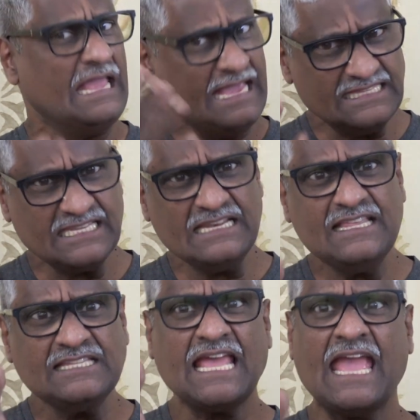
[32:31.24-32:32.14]
Isn't
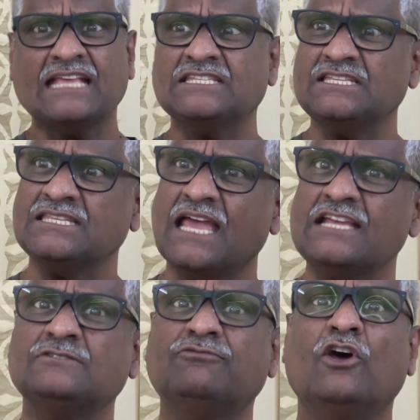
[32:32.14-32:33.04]
this
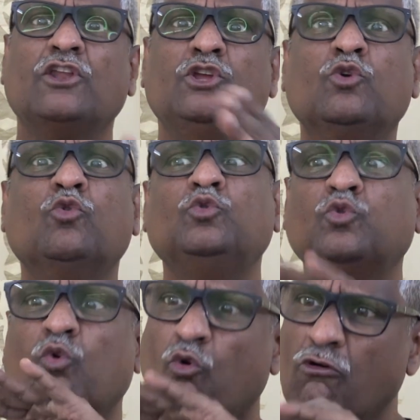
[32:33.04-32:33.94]
exercise for you
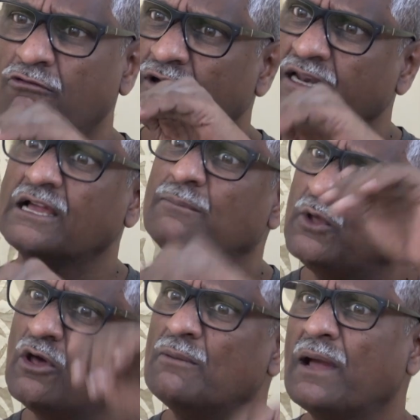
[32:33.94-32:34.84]
to overcome
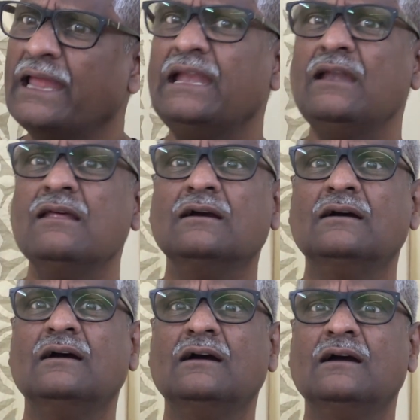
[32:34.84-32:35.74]
your mind?
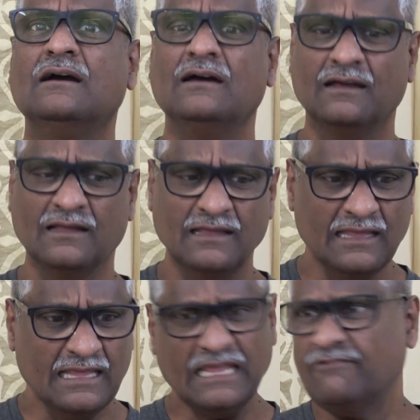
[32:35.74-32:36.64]

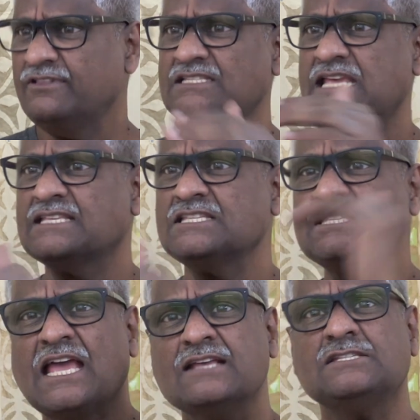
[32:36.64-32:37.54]
If this
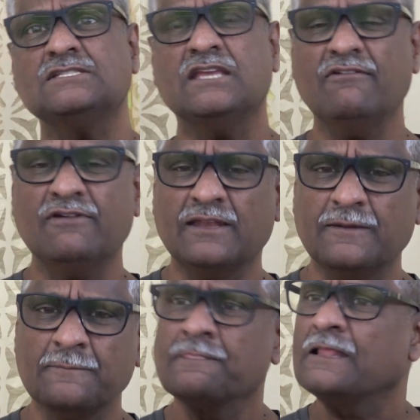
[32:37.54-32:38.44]
exercise is
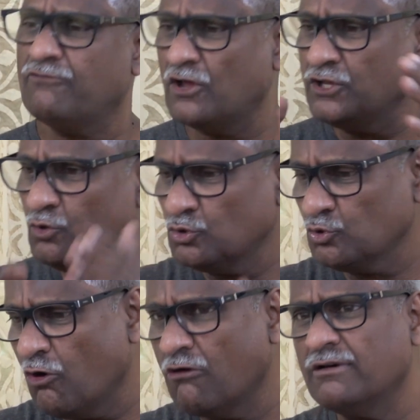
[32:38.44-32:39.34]
given for you to
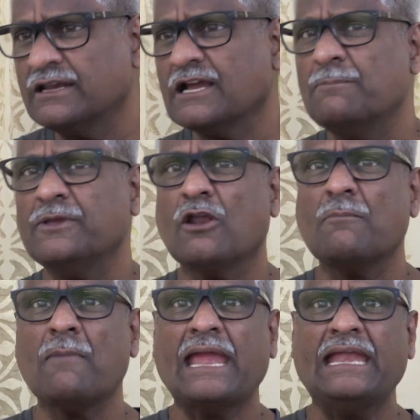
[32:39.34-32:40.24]
overcome your
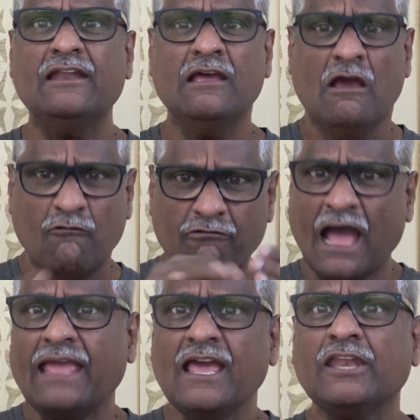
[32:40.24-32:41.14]
mind,
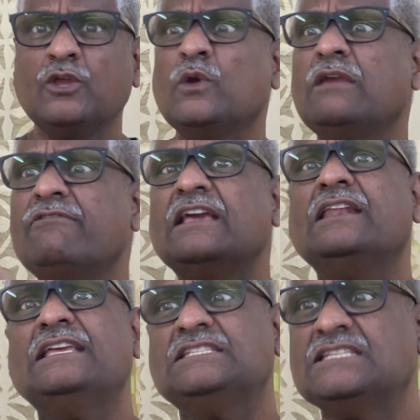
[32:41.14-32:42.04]
why are you giving
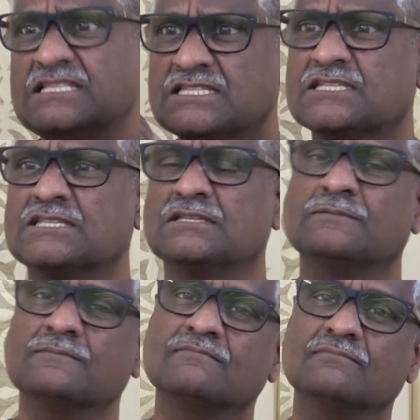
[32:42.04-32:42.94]
reasons?
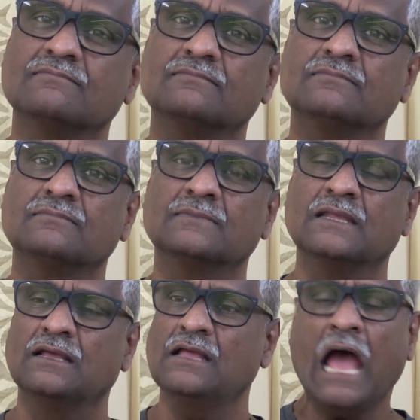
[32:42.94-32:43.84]

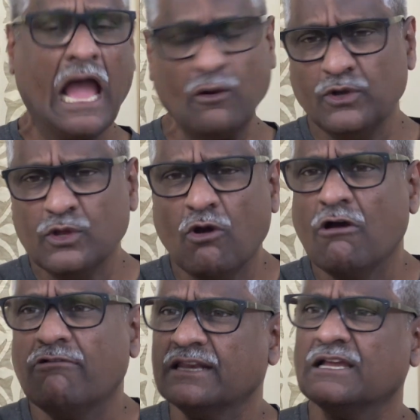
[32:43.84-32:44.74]
How do you
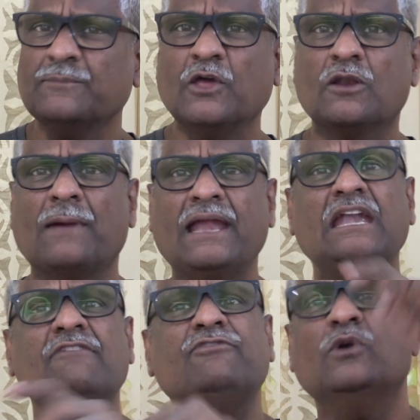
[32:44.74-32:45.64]
overcome your
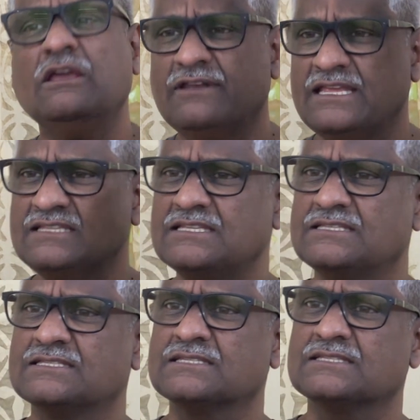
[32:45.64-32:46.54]
mind if you give
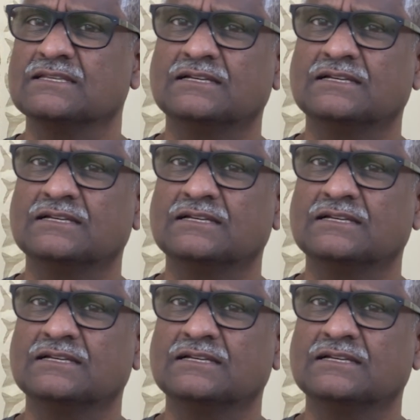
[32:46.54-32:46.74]
reasons?